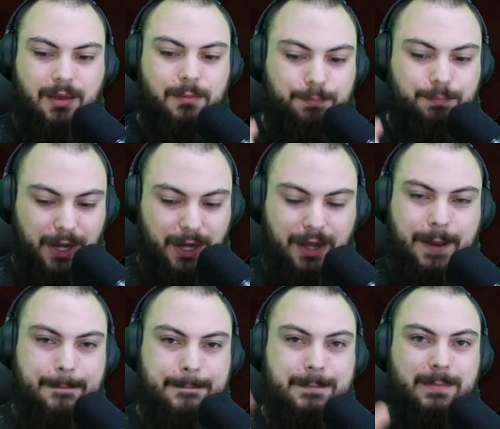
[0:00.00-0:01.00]
but
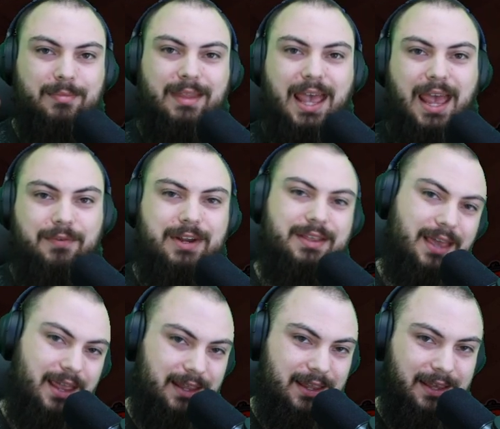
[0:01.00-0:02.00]

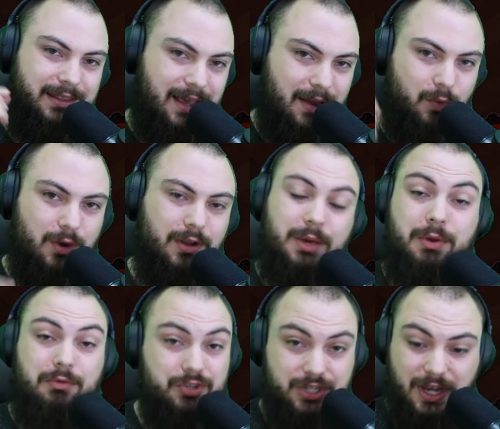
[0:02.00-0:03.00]
everything in that world that we
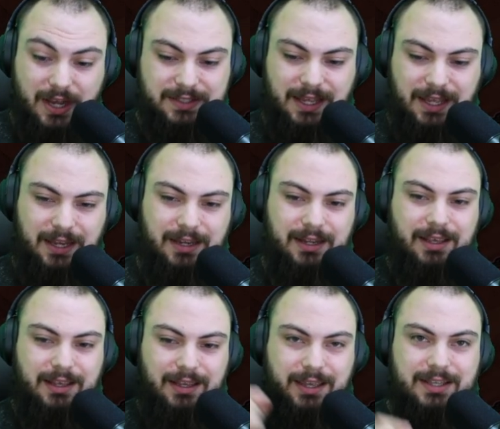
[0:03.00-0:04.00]
were just in
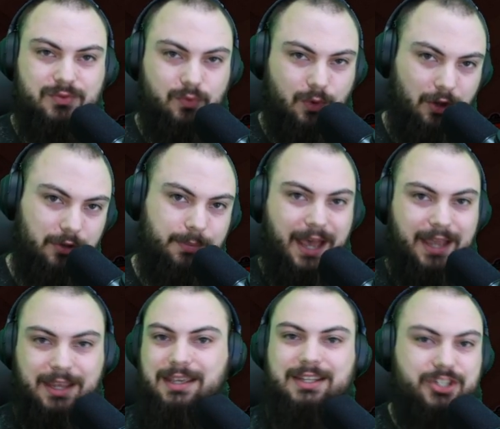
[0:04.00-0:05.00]
gets rolled back,
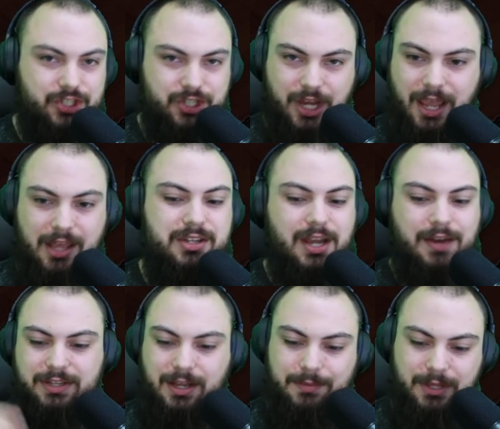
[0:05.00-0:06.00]
gets changed every
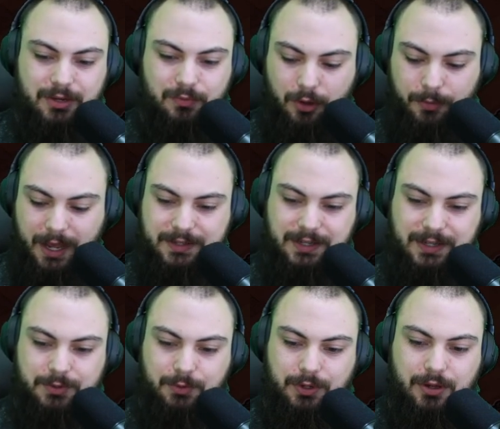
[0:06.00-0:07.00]
time that you roll back time.
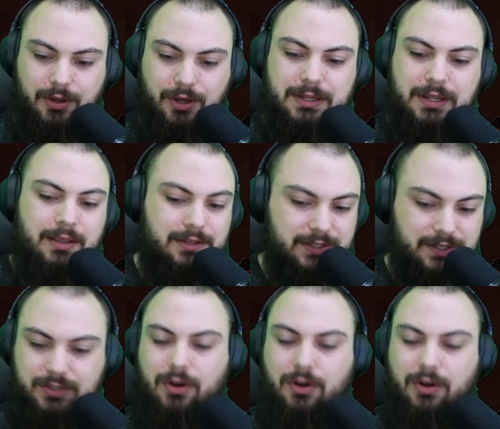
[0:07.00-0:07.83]
So we're going to go ahead and start